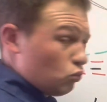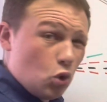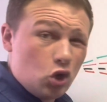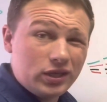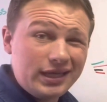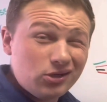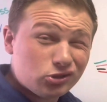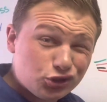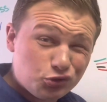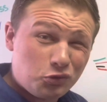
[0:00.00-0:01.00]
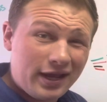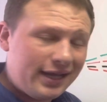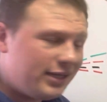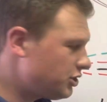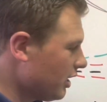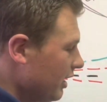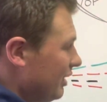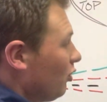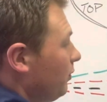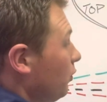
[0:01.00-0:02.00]
wonky or strange?
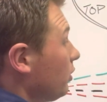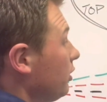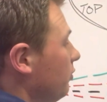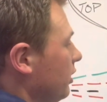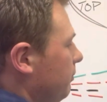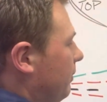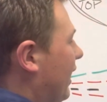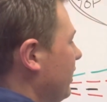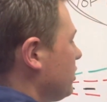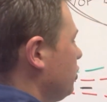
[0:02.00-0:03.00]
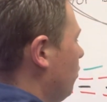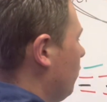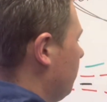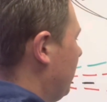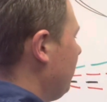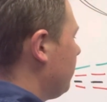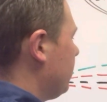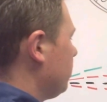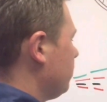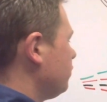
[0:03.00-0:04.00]
That would be really, really bad, because you don't want to pay
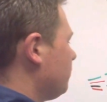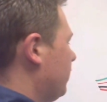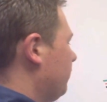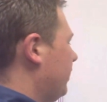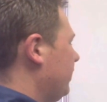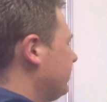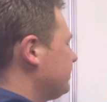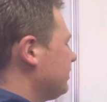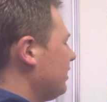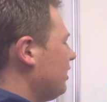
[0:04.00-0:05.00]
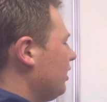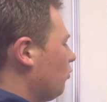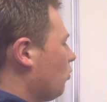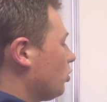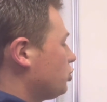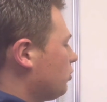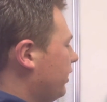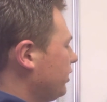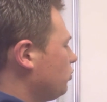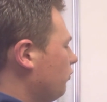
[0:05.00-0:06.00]
money to lose money, right? That's what we're
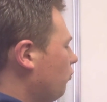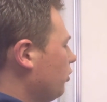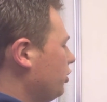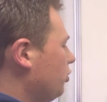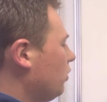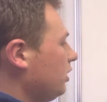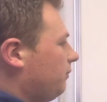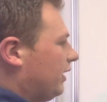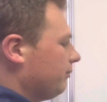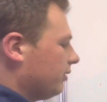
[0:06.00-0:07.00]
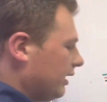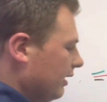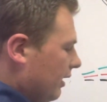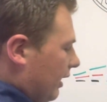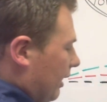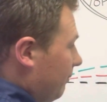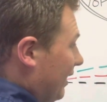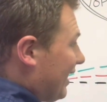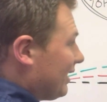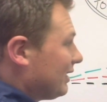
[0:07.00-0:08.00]
trying to avoid. You're wanting to pay money and
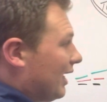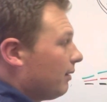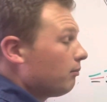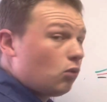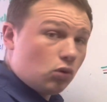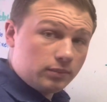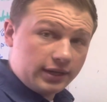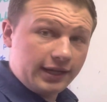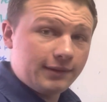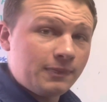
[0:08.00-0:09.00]
make a lot more money.